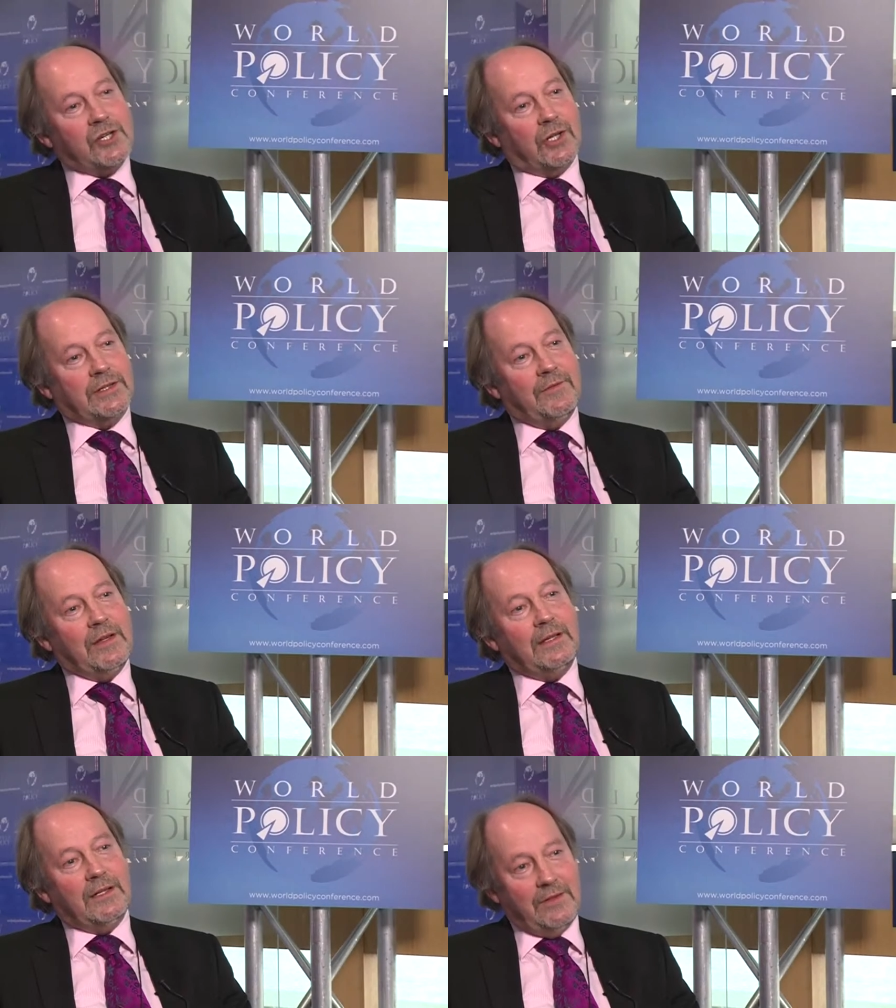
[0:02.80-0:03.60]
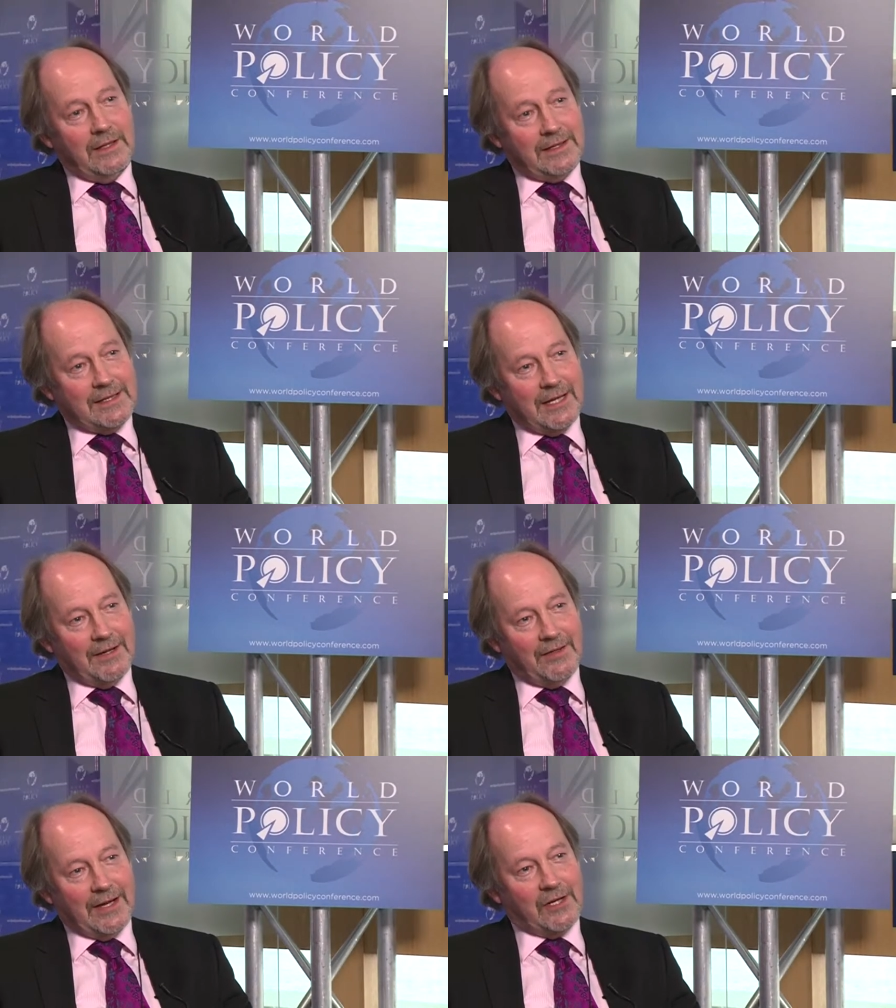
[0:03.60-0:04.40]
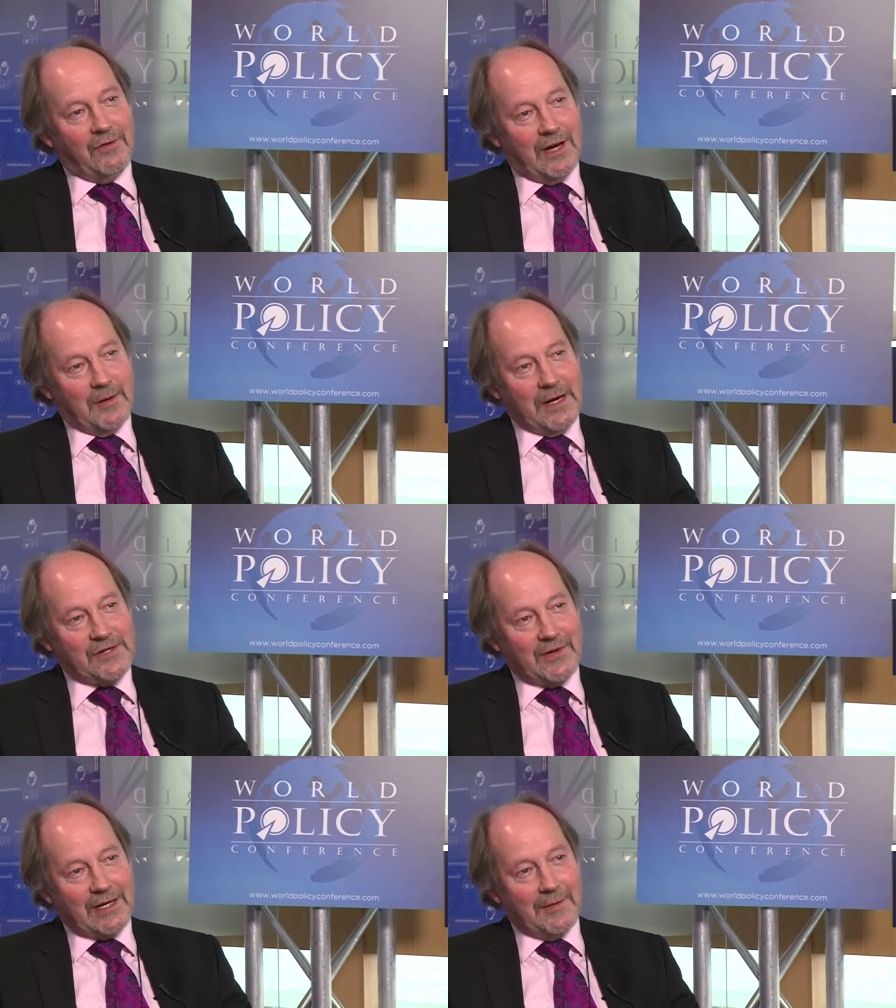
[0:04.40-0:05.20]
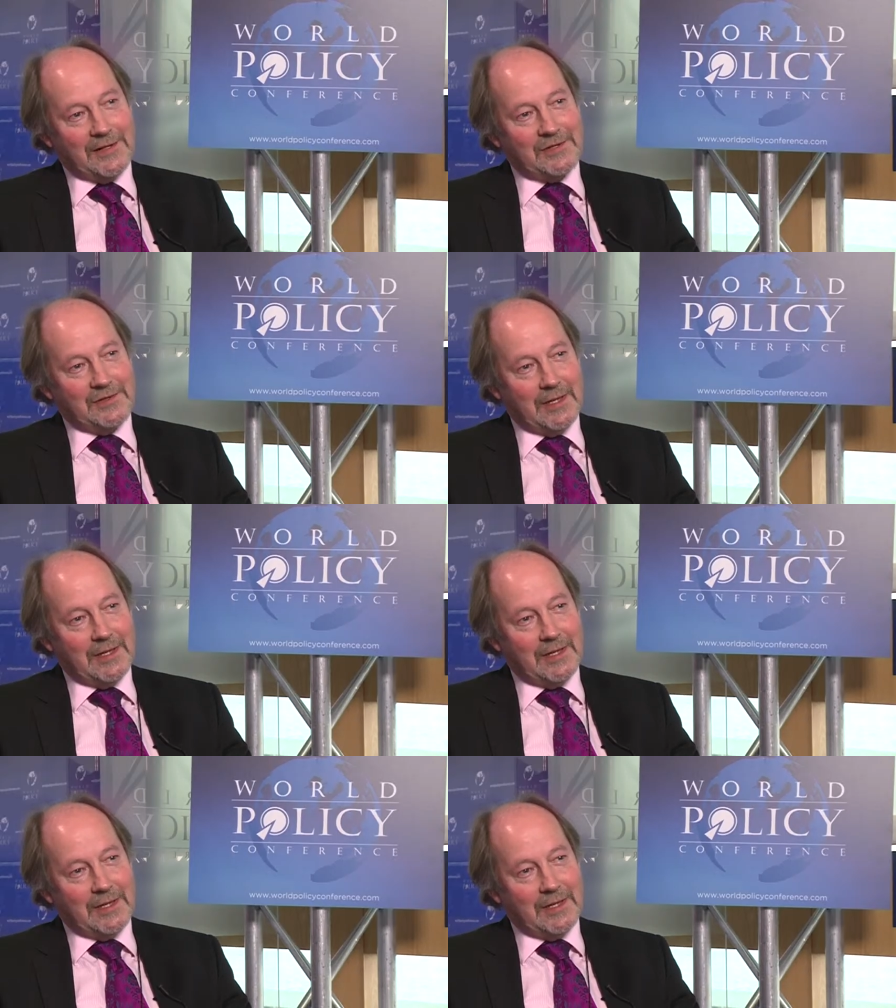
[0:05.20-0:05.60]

Jean-David Levitte, thank you very much for coming to